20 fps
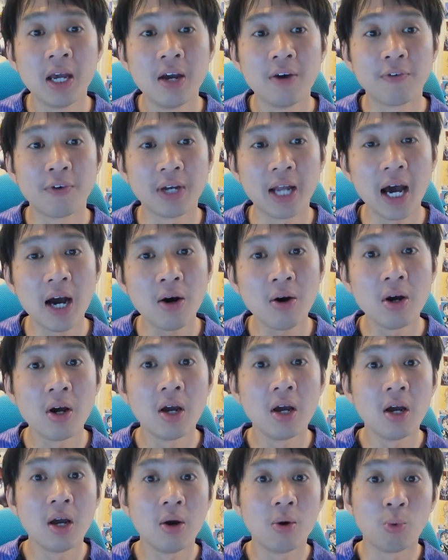For now,
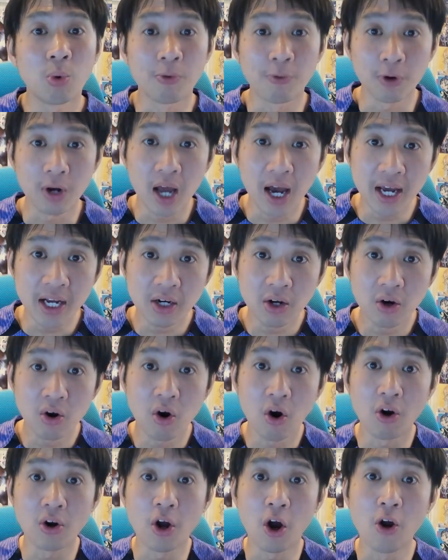we're reliant
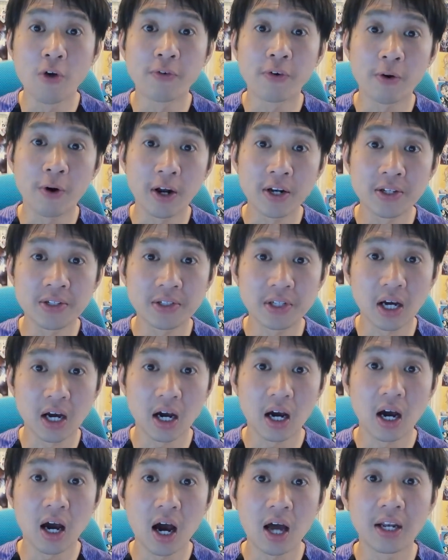on overruns,
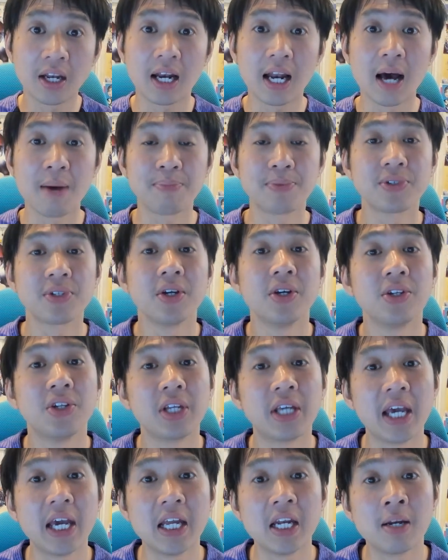underlaps to
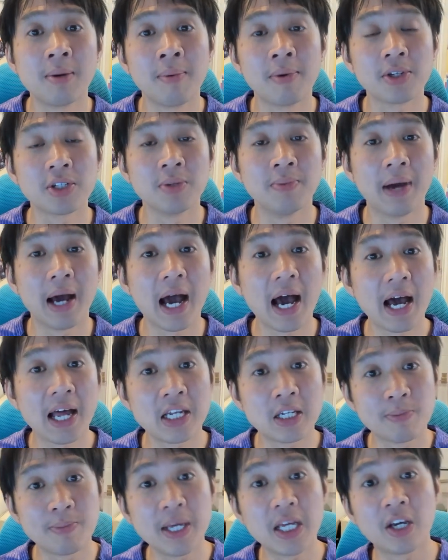get in amongst them. And
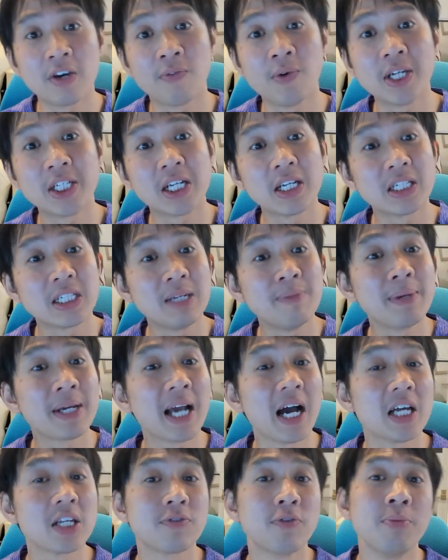speaking of which,
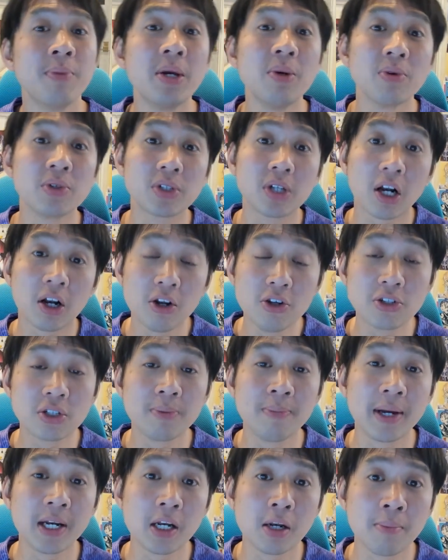Tsimikas for me was close to
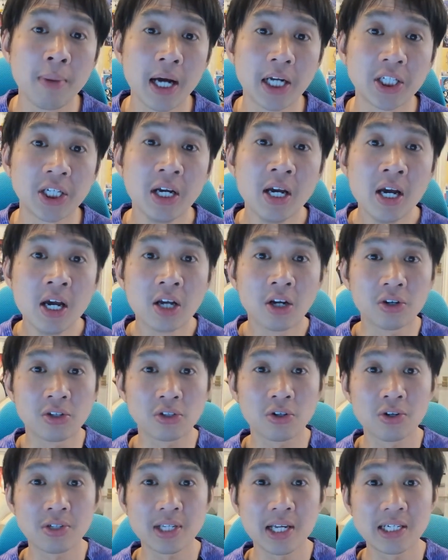man of the match because
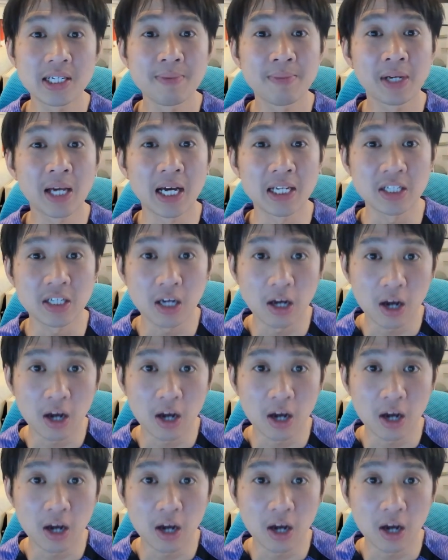Kostas Tsimikas